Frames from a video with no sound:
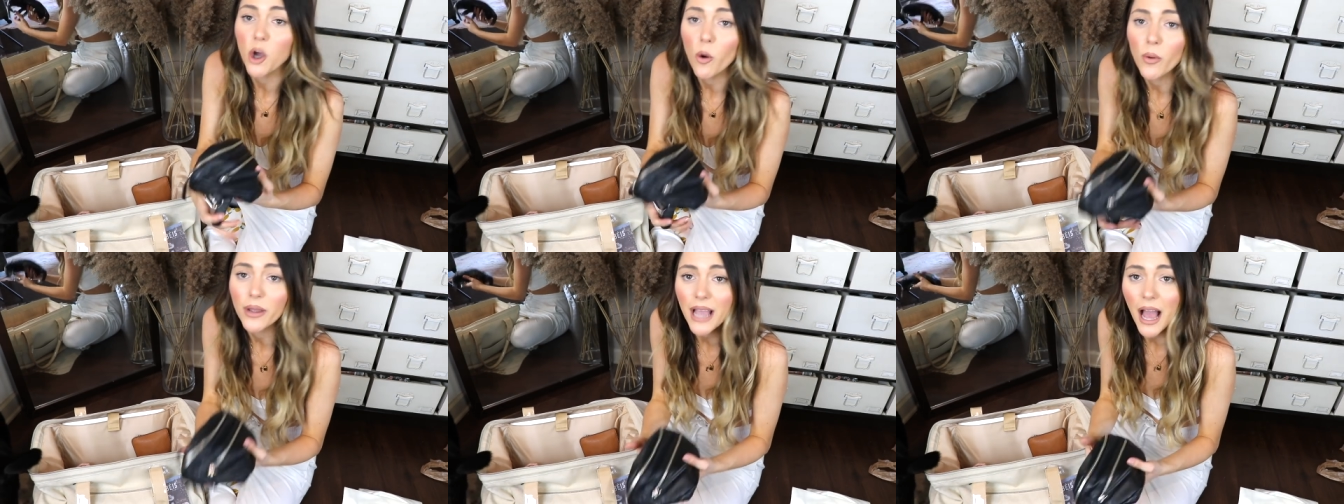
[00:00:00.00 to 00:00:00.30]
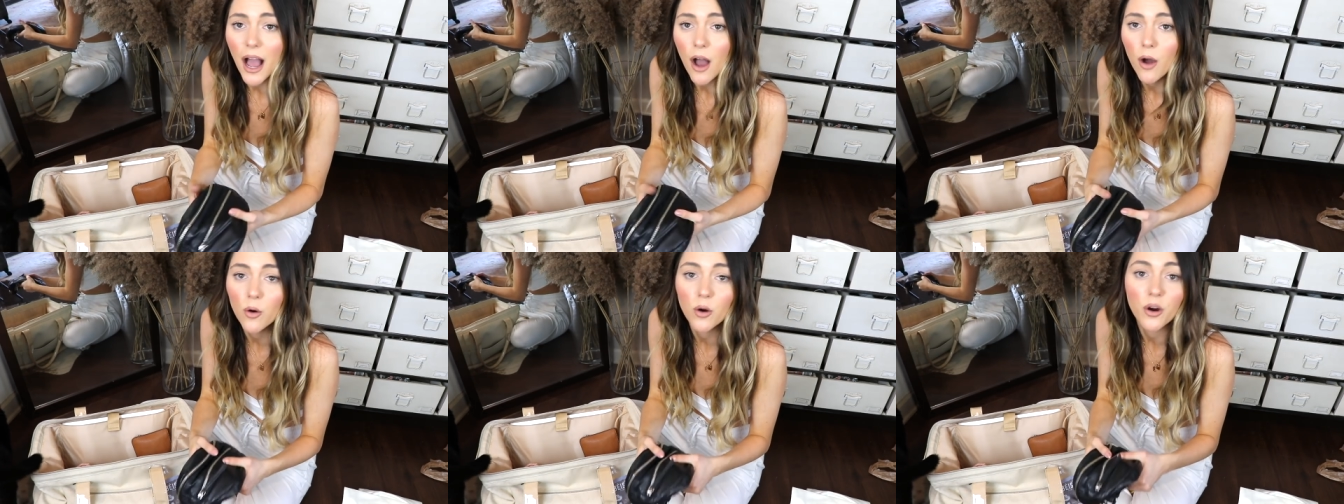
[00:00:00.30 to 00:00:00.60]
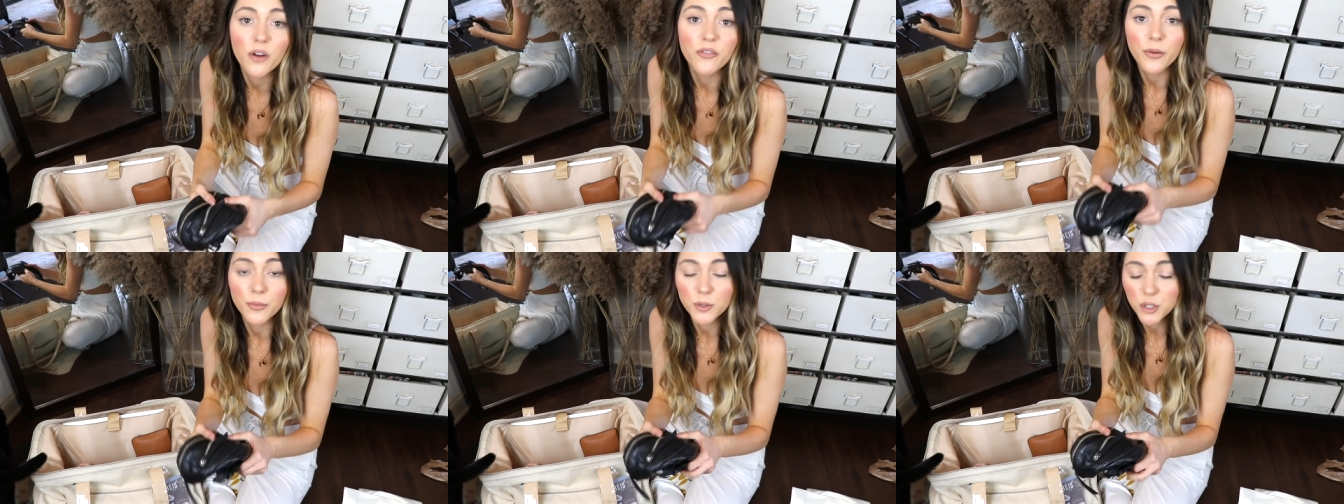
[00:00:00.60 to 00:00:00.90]
going out
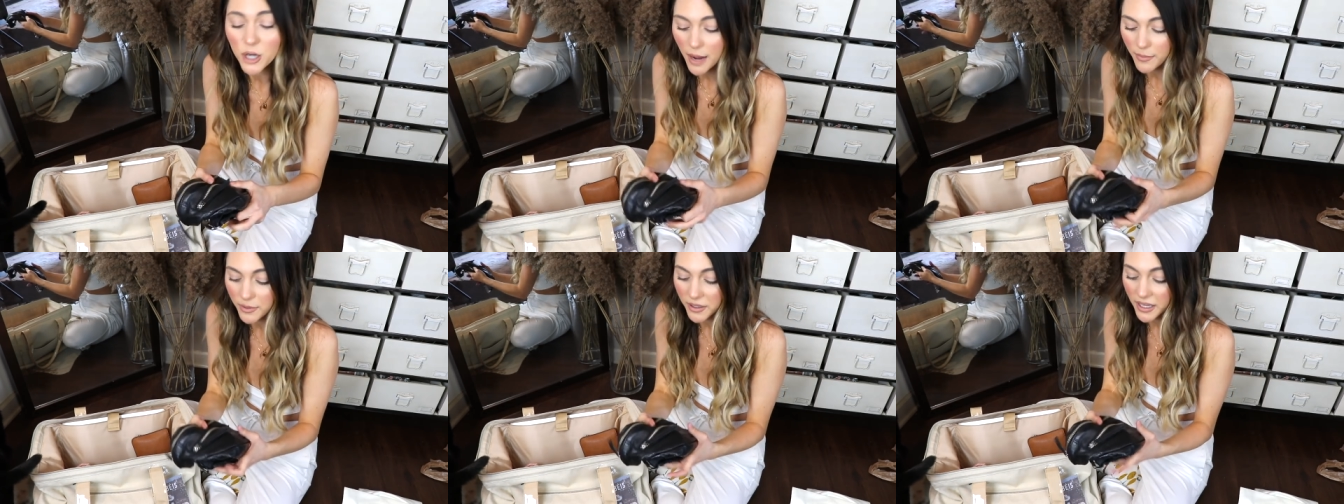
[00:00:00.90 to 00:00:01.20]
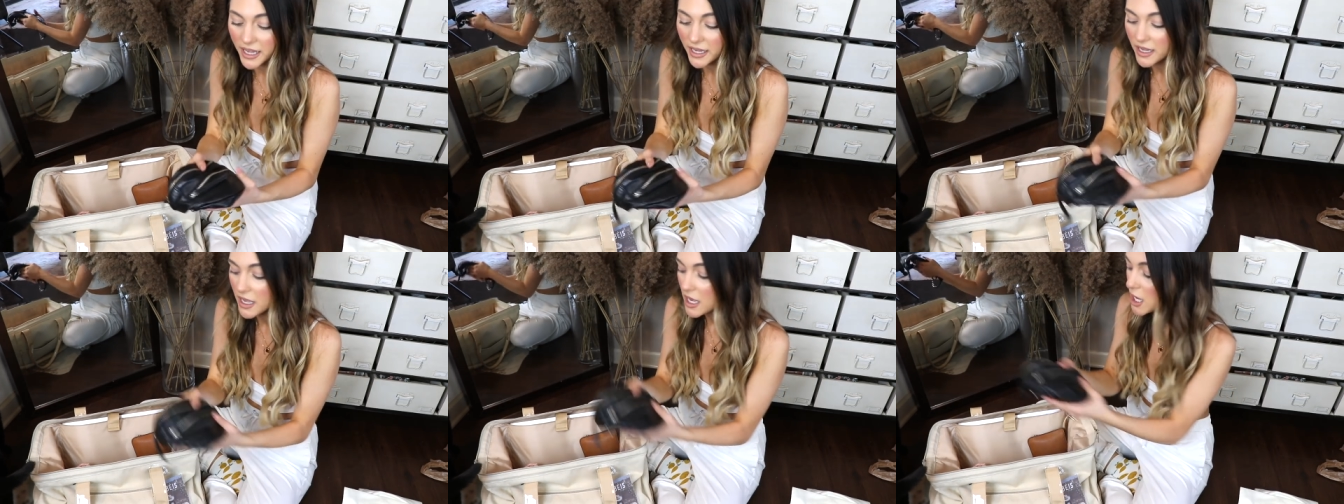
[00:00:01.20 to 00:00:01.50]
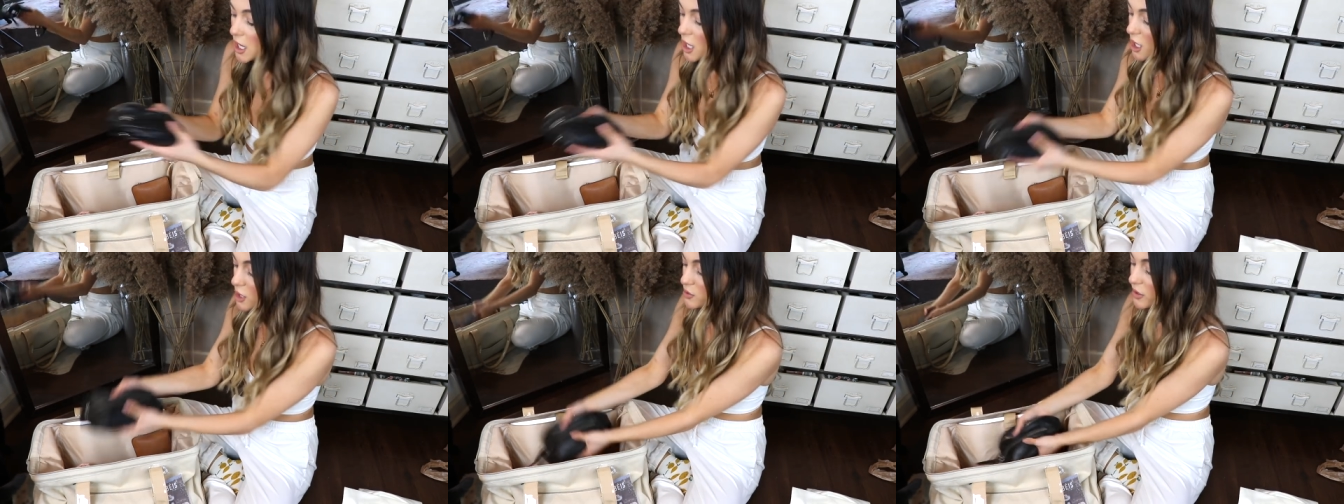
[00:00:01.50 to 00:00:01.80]
or if I'm traveling.
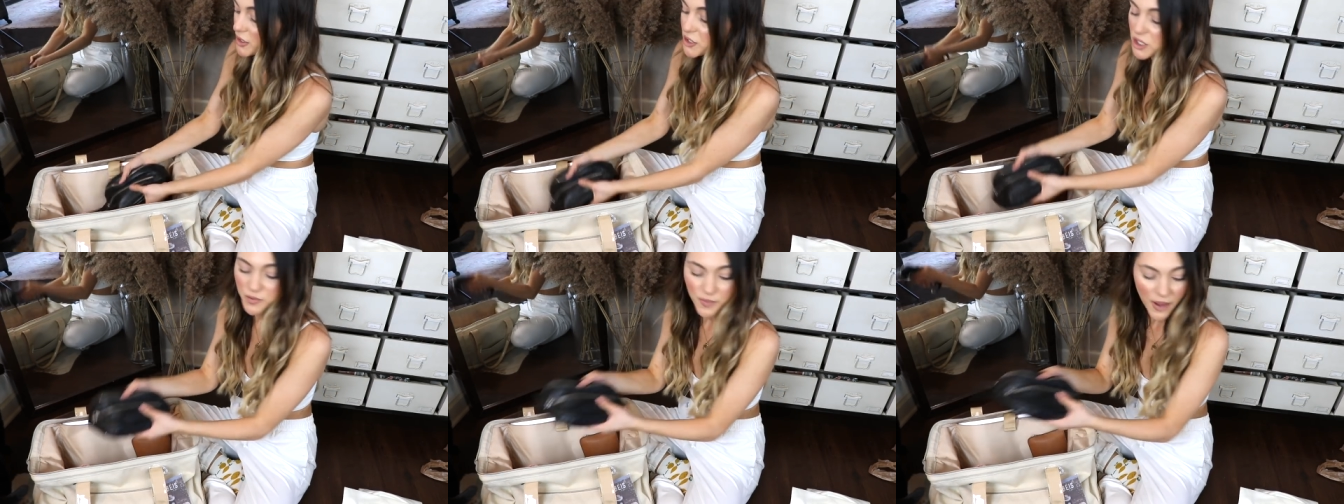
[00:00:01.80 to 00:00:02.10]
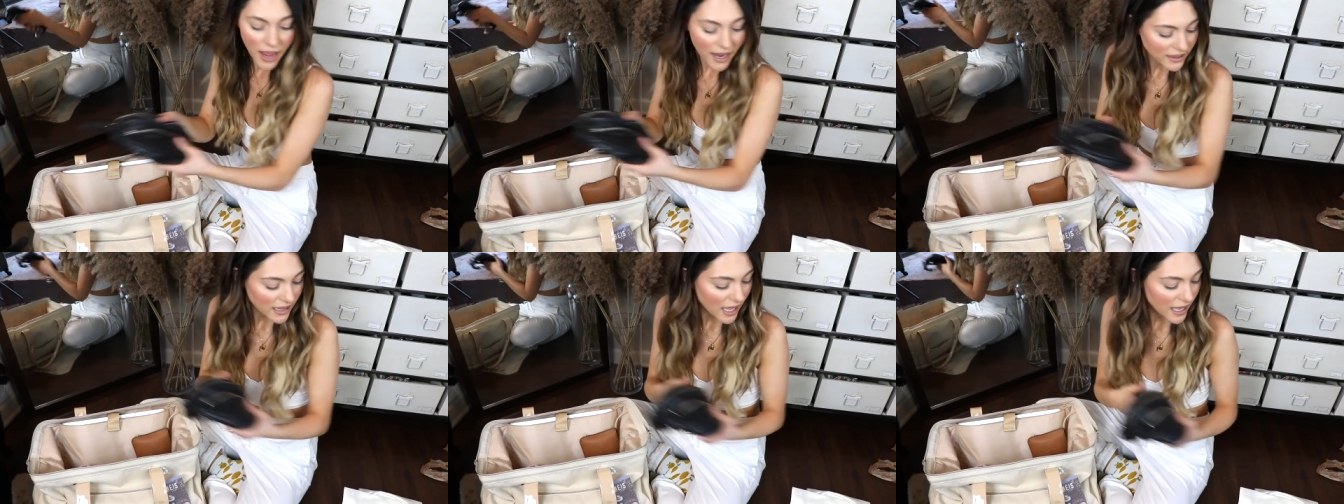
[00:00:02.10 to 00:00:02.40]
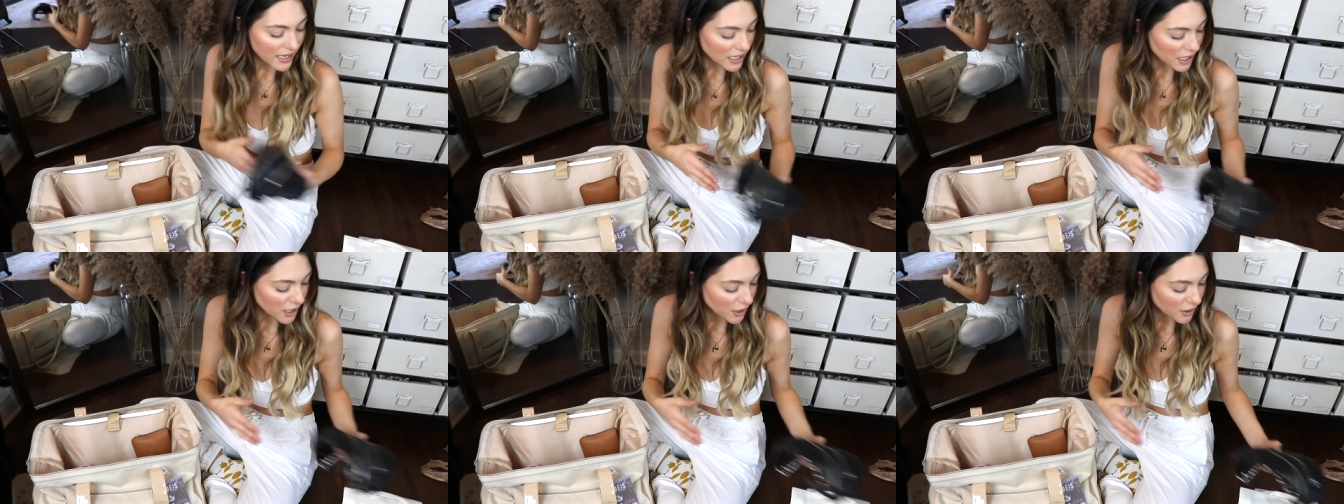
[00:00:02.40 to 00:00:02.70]
So I just pack
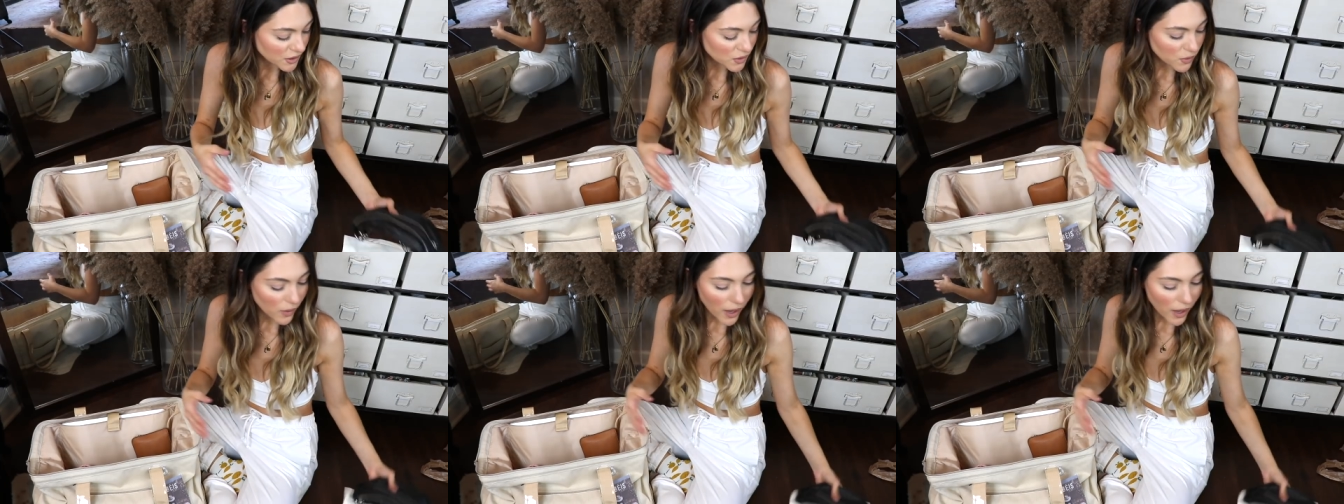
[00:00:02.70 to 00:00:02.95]
that in here as